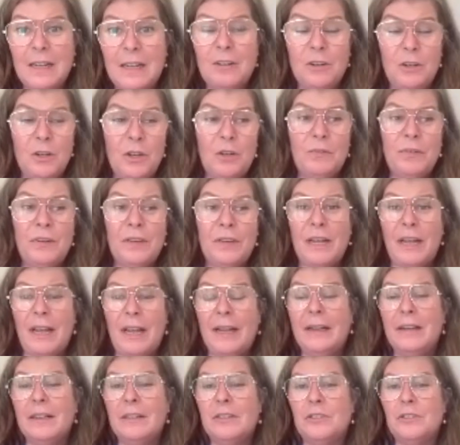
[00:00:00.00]
loving
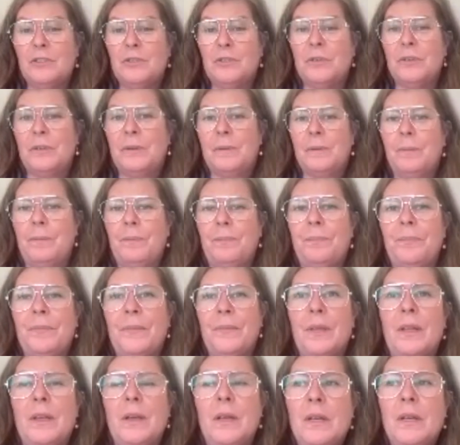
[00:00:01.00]
kindness to them.
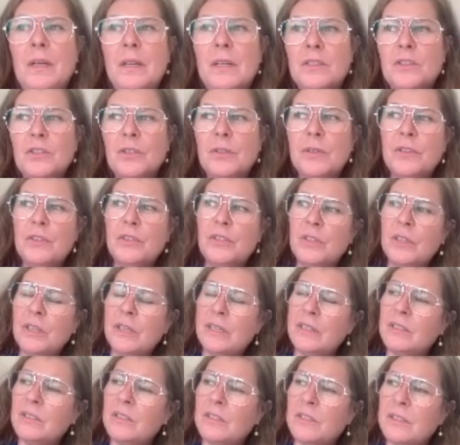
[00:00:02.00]
So
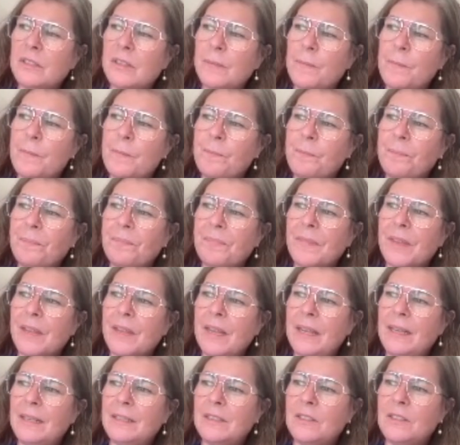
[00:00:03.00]

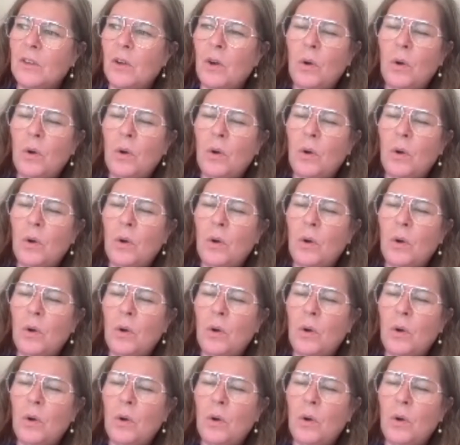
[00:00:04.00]
it's